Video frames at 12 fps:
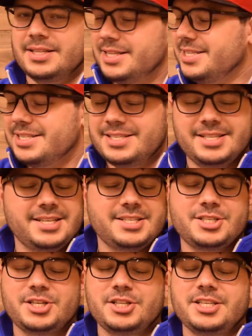This
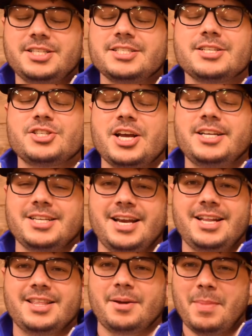doesn't change
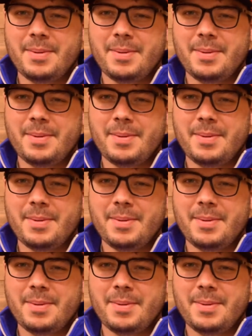anything.